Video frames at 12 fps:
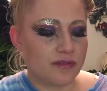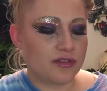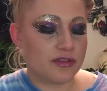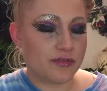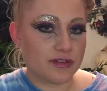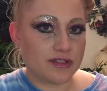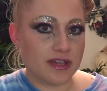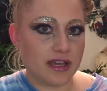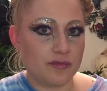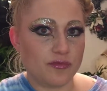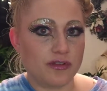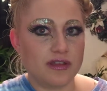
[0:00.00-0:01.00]
for the first
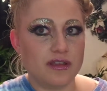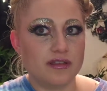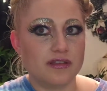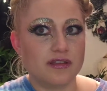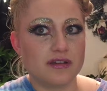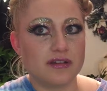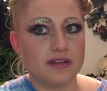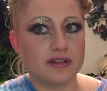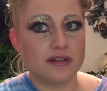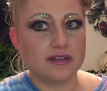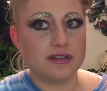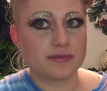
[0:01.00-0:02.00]
time we
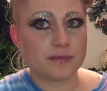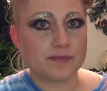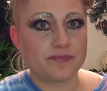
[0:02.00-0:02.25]
learned